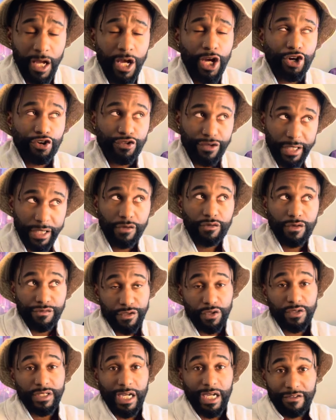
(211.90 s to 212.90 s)
Creator
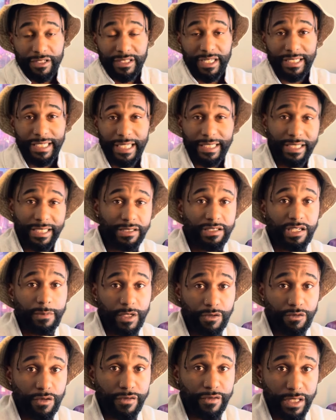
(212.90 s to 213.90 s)
revealed everything that needed to be
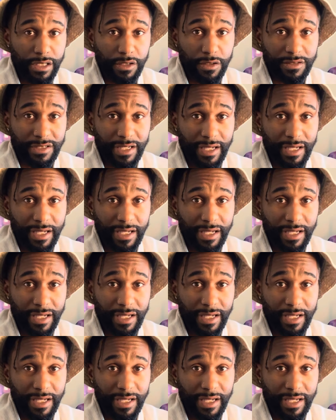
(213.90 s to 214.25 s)
revealed.